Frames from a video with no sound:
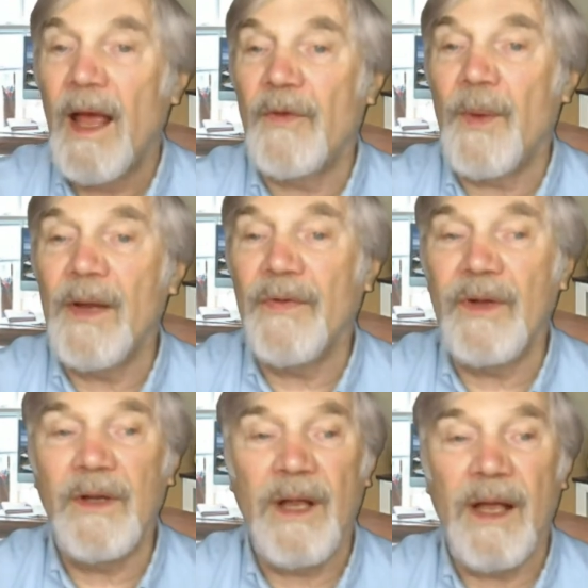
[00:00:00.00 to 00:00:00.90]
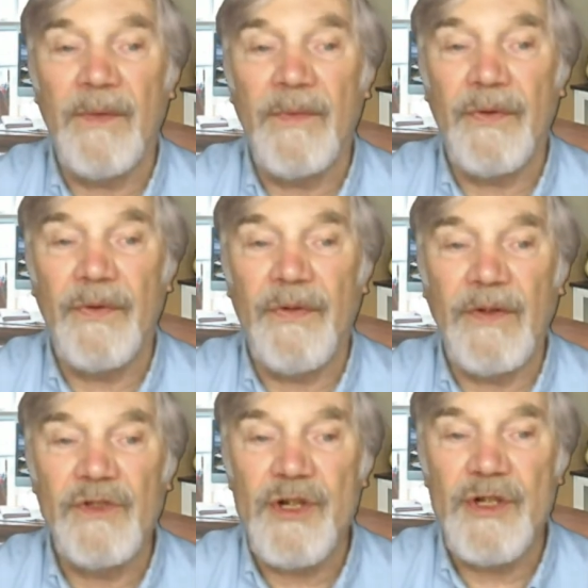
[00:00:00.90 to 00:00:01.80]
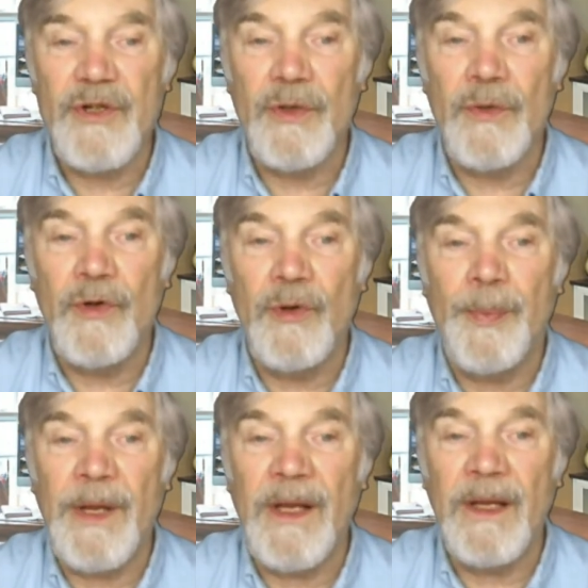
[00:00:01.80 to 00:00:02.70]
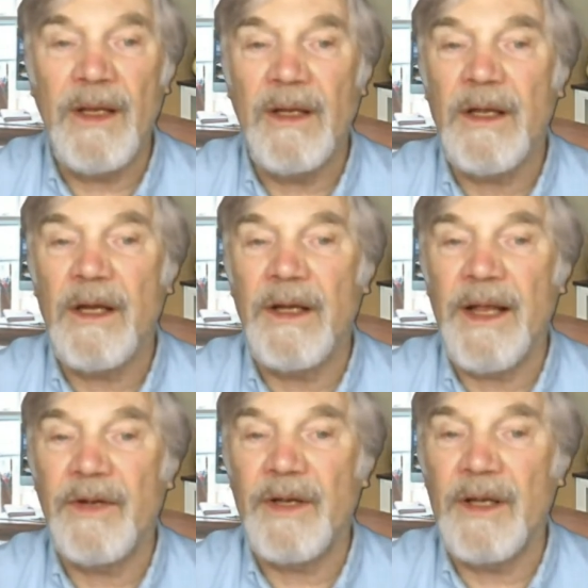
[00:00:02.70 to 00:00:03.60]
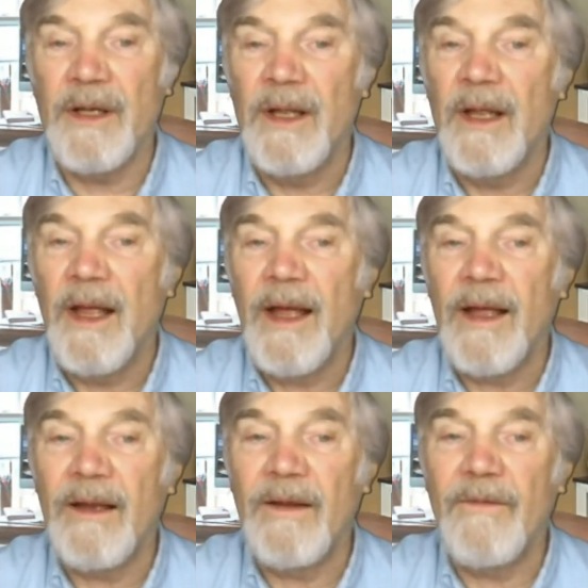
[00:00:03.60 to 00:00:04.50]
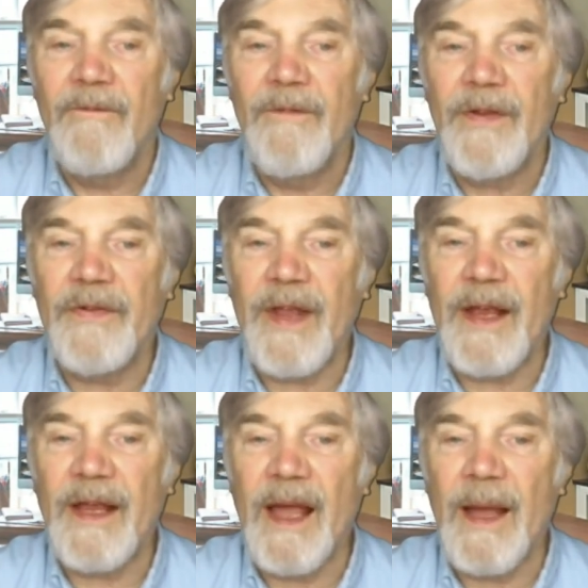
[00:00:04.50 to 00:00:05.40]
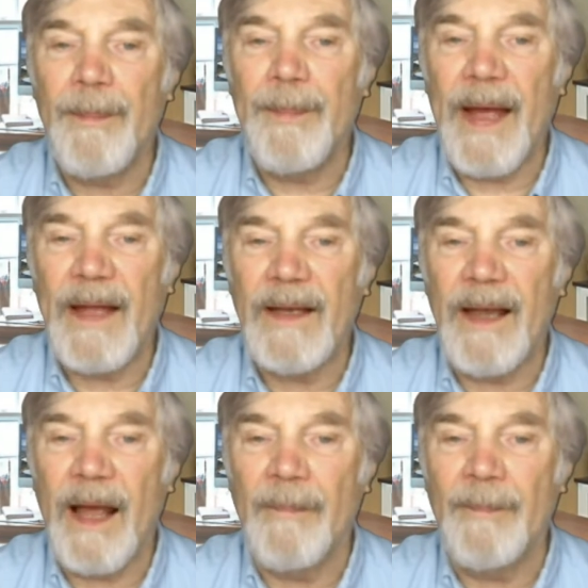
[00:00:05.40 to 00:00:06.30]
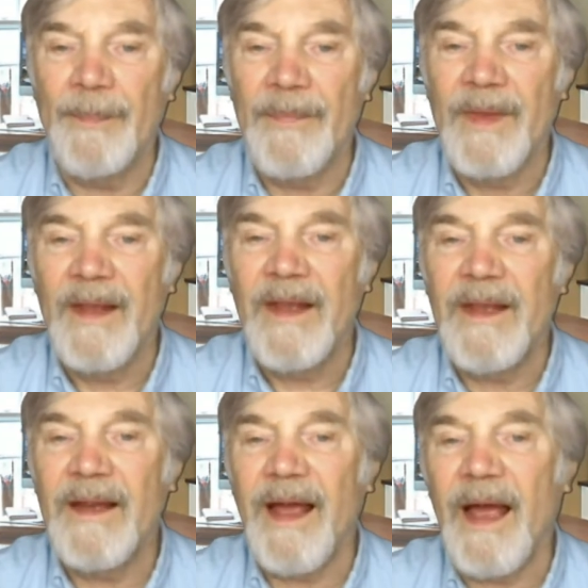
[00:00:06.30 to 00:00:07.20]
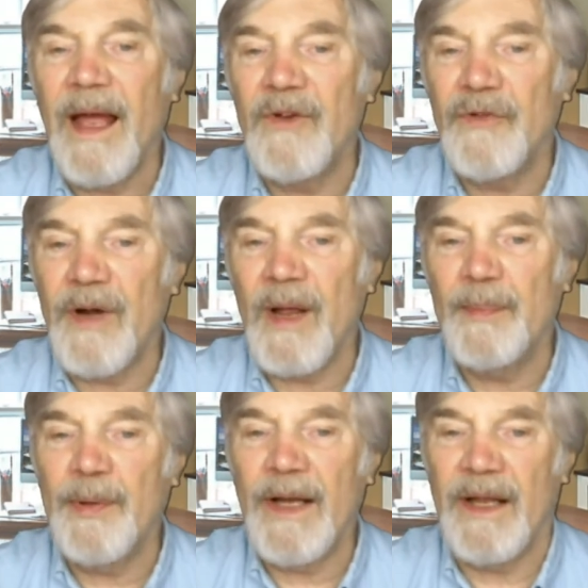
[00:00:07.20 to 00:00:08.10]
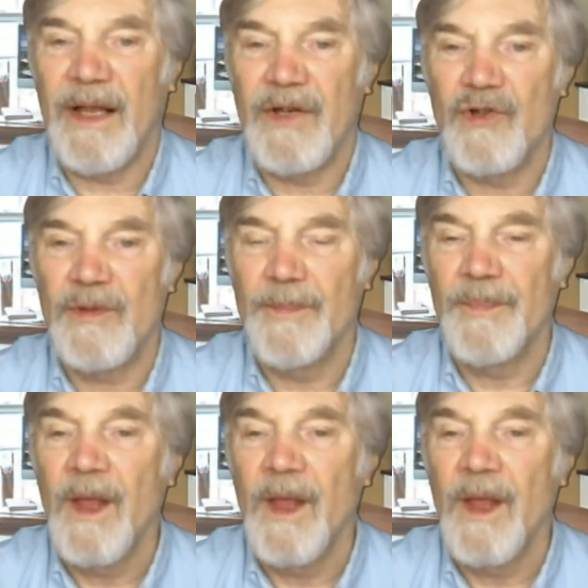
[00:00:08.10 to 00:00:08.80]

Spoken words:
as well as in towns such as Udupi in Karnataka and Visakhapatnam in Andhra Pradesh.